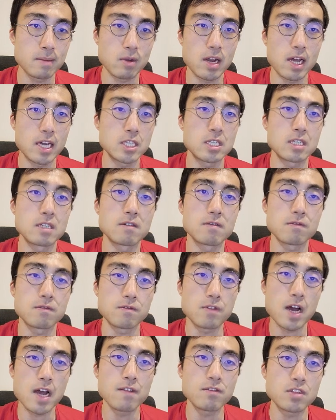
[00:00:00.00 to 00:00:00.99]
simulation
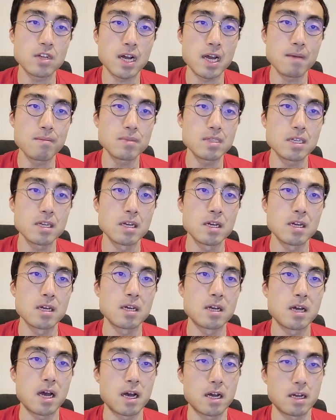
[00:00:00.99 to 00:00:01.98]
5 times,
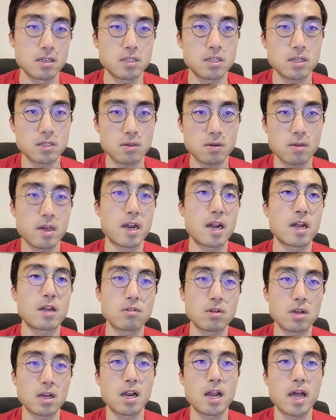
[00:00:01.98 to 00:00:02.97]
just so that I
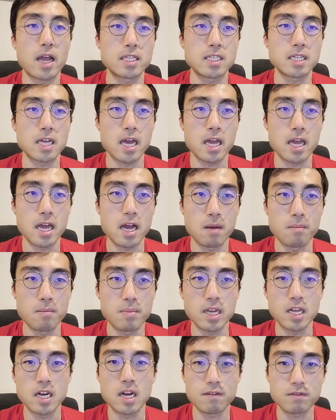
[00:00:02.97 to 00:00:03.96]
could collect a
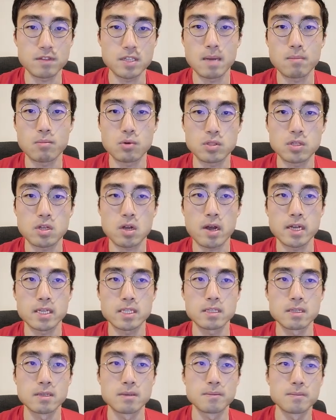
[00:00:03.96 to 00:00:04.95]
big enough sample
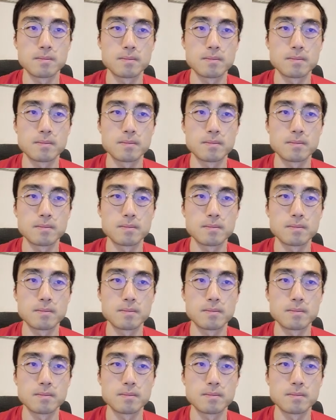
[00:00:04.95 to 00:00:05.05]
size.